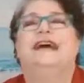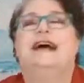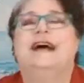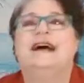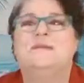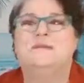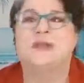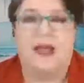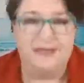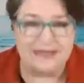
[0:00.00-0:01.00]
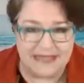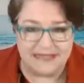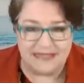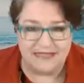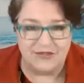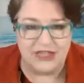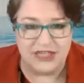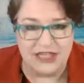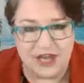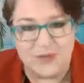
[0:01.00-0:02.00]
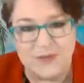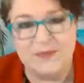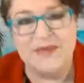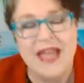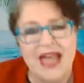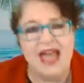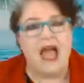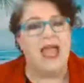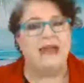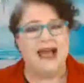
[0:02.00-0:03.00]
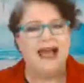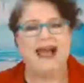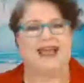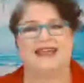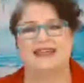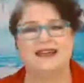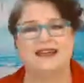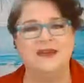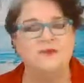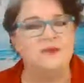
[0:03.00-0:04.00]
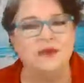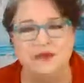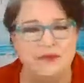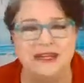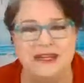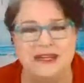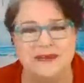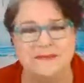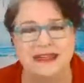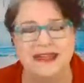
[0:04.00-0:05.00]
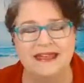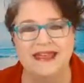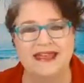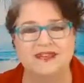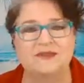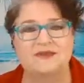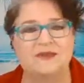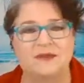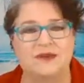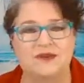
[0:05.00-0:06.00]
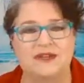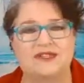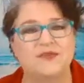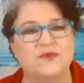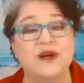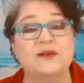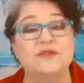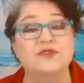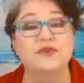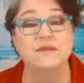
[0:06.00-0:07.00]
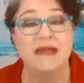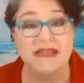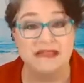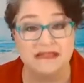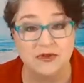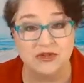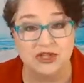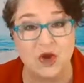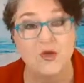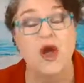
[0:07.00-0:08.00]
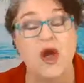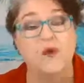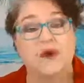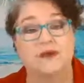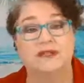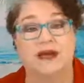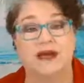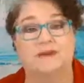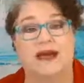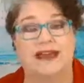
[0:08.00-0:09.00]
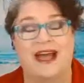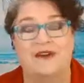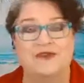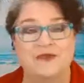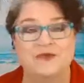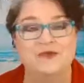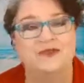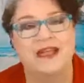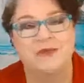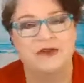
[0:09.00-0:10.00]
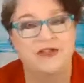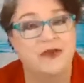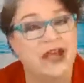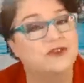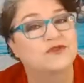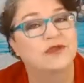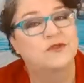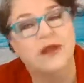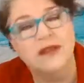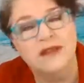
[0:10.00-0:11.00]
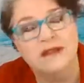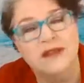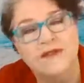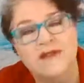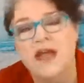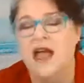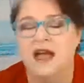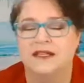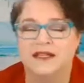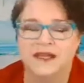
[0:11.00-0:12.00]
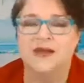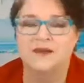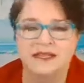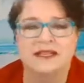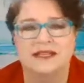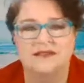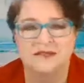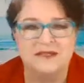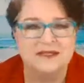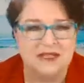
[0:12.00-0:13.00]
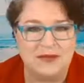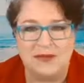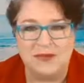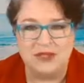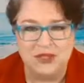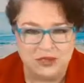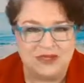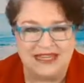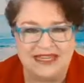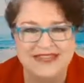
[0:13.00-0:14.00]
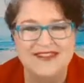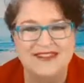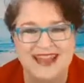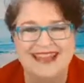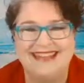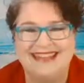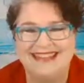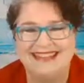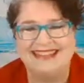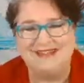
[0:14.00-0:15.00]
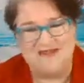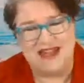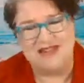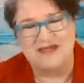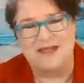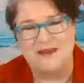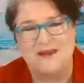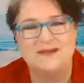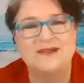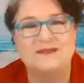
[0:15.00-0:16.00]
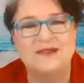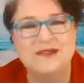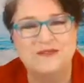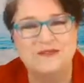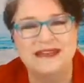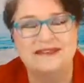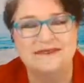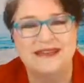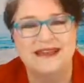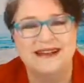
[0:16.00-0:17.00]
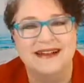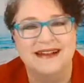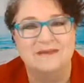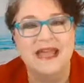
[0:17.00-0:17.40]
I'm in Texas, if you didn't know. And hi, I'm Mojo Medium, aka Susan Morrow Johnson. Welcome to the Make It So show, where we talk about how you create what you actually want in your life and stop settling for the same old dookie, right? Find me on the web at mojomedium.com.